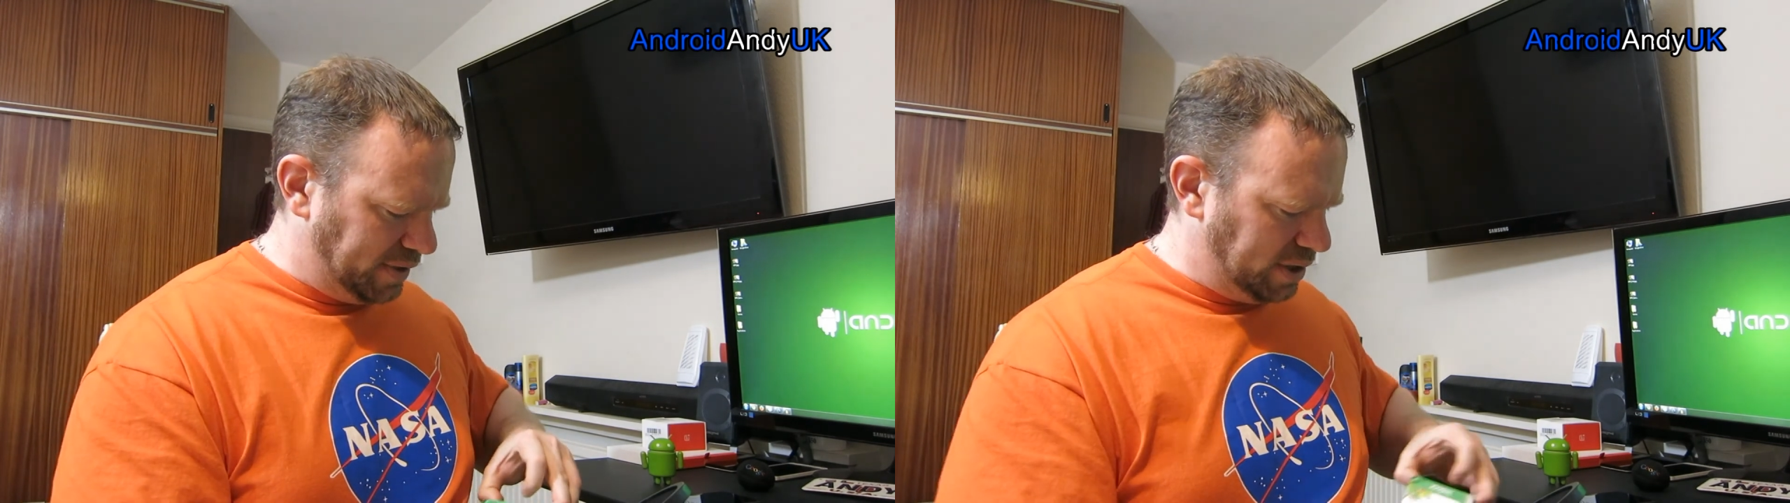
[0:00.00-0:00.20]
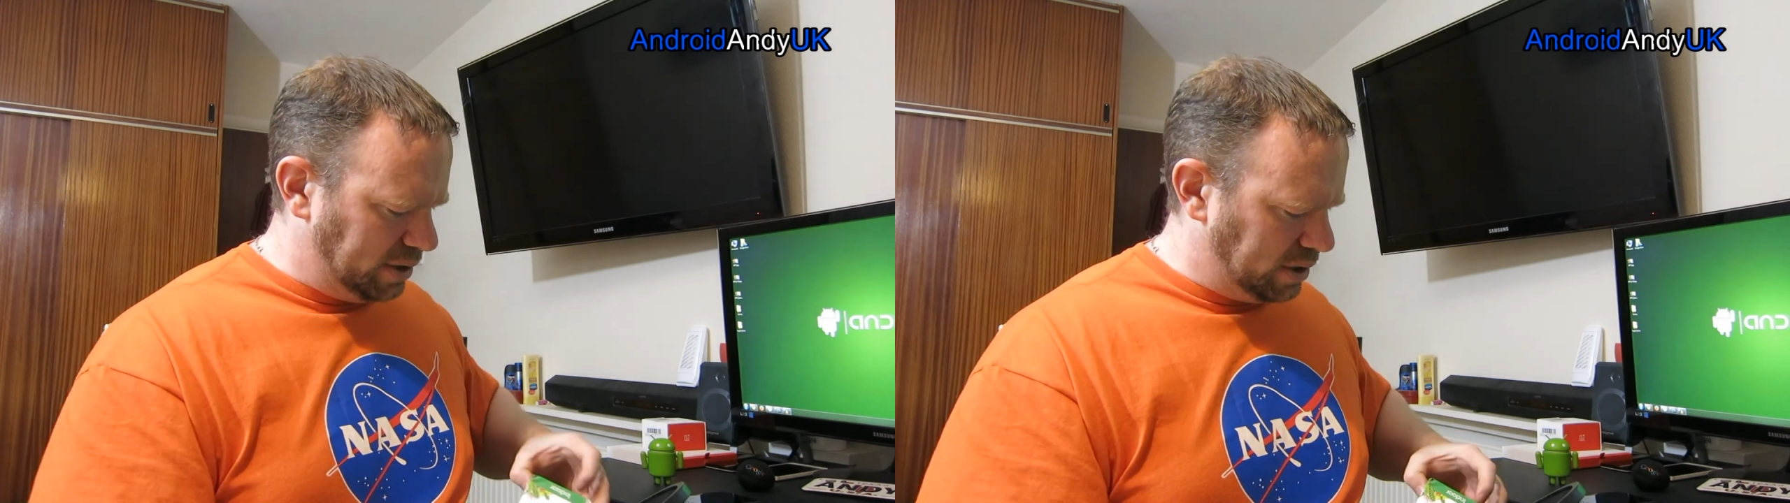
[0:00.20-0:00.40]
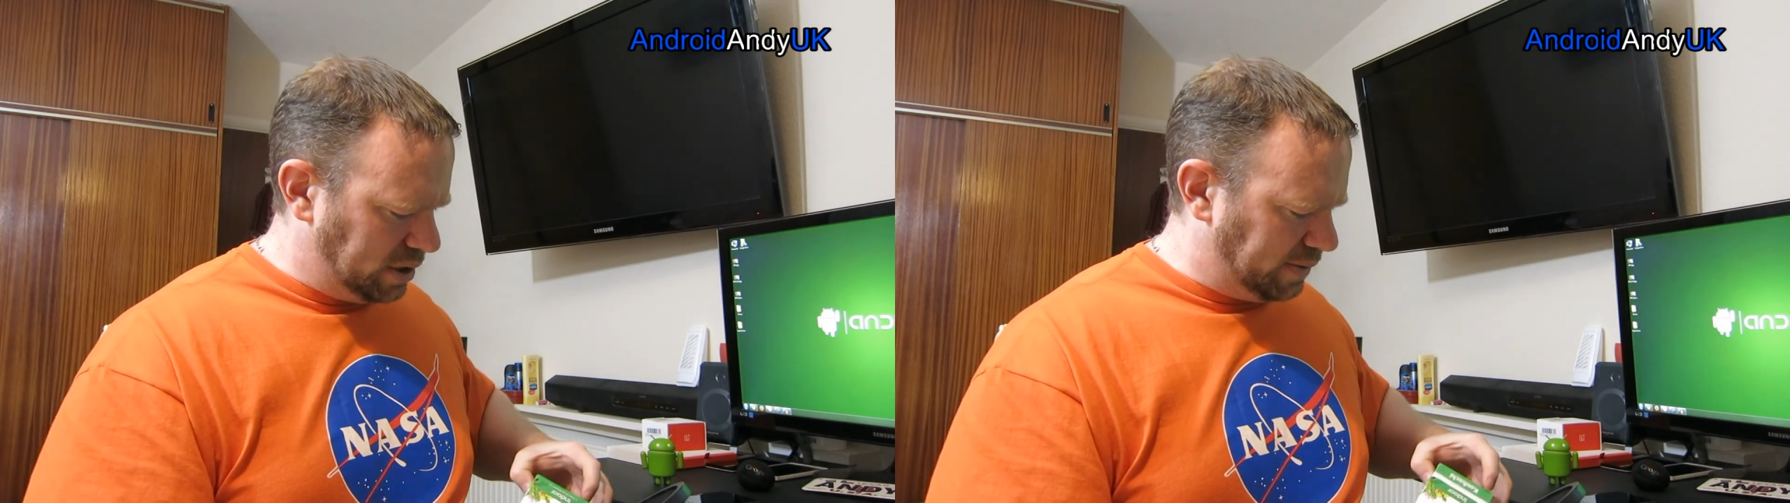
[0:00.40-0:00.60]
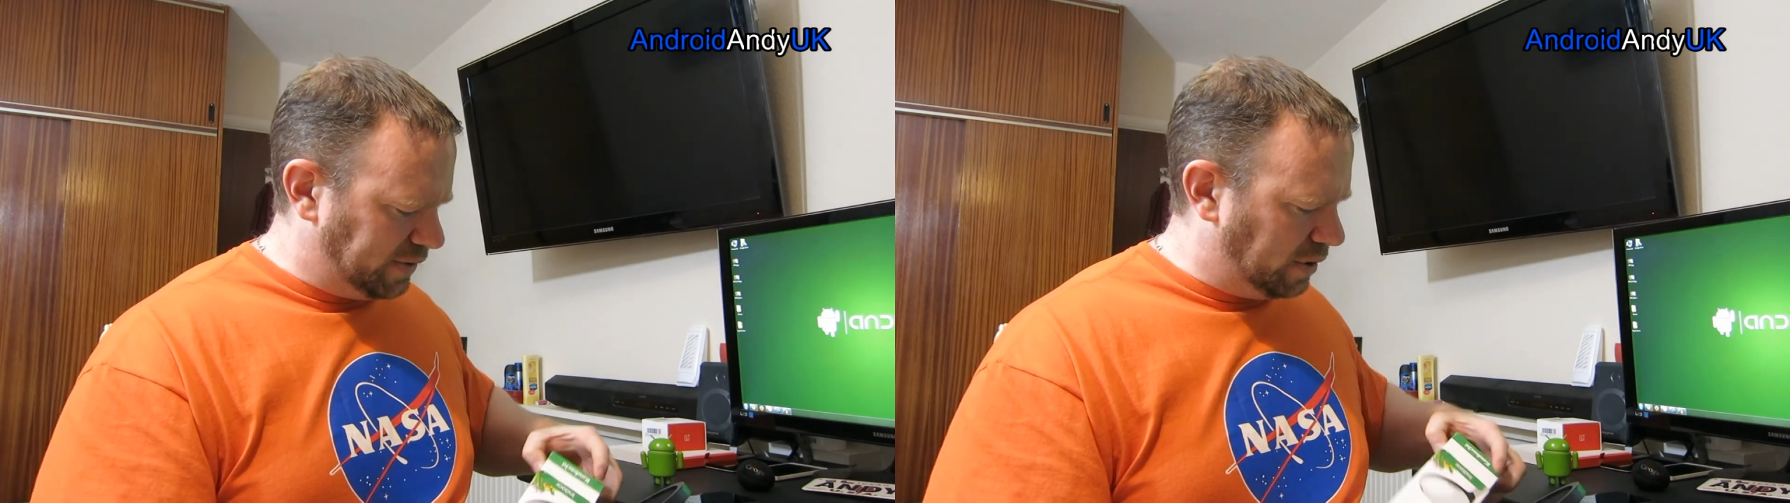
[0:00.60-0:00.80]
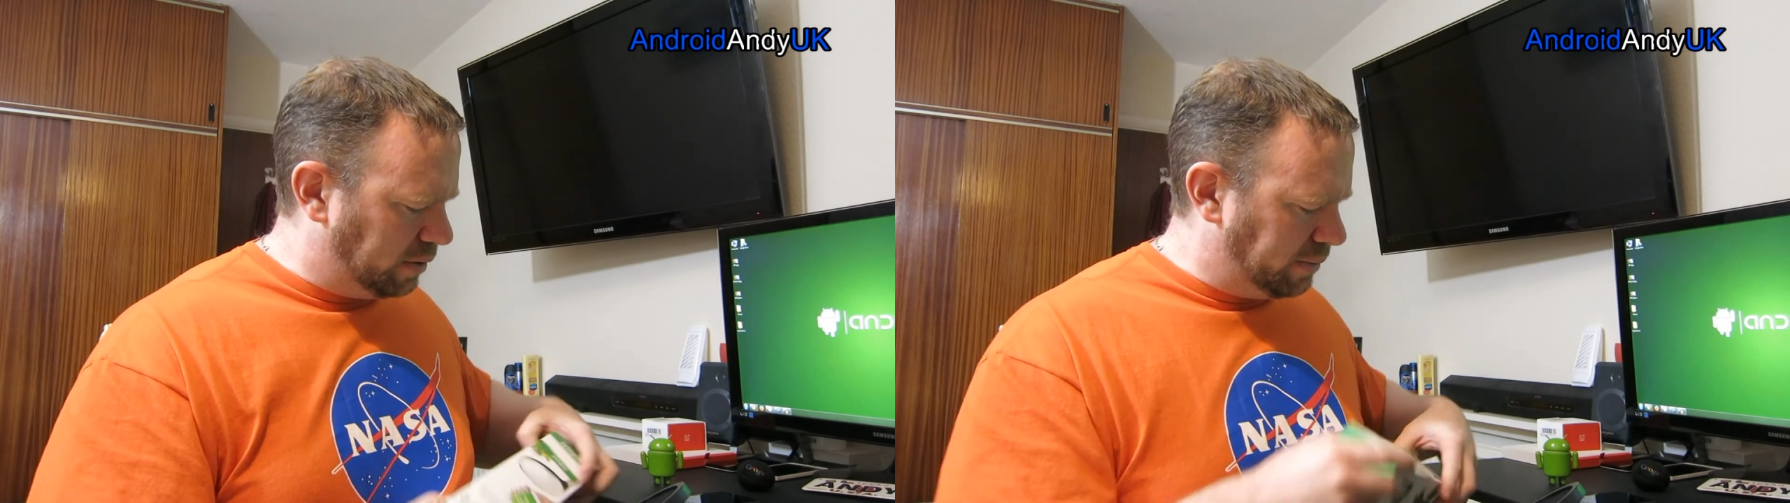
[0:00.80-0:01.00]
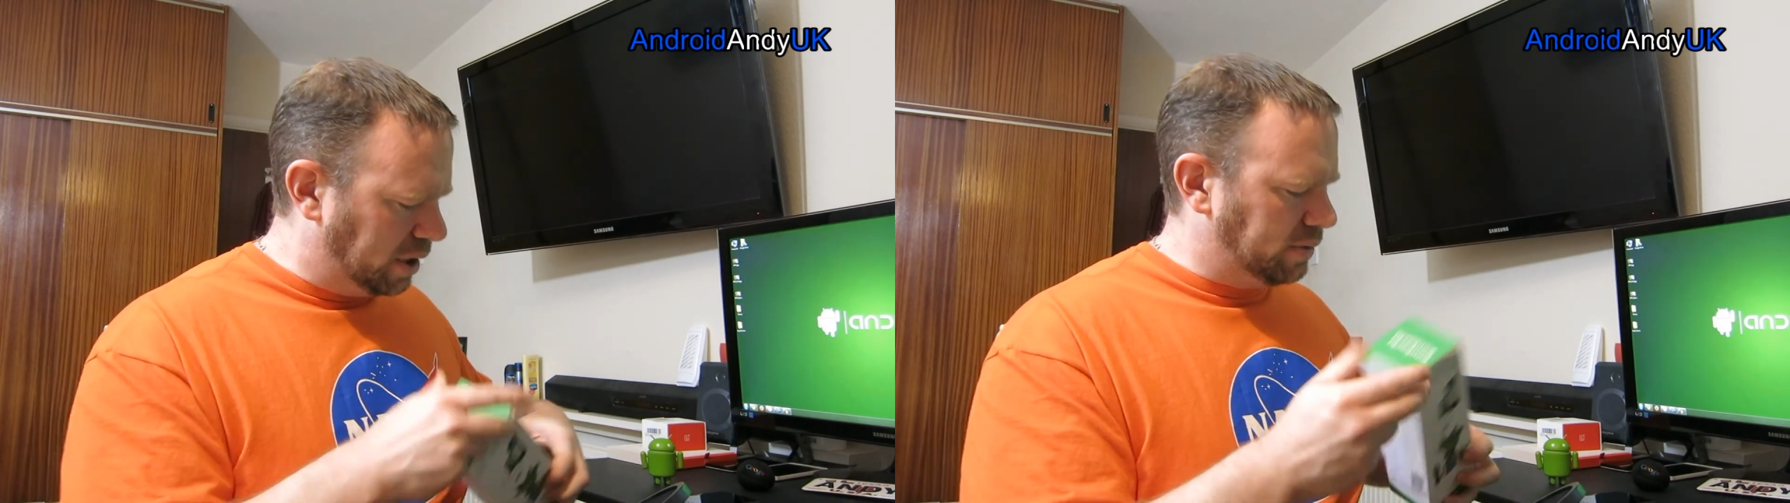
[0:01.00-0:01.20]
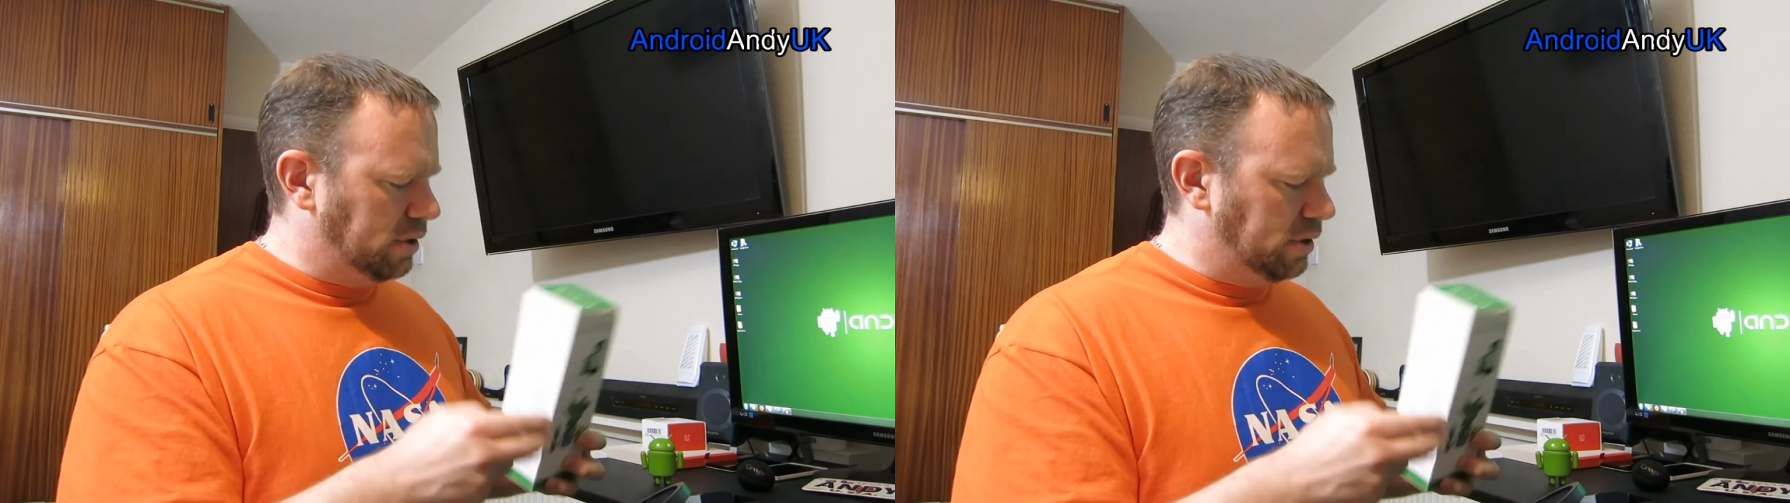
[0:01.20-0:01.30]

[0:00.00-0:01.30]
in? No, it's not. Oh, there we go.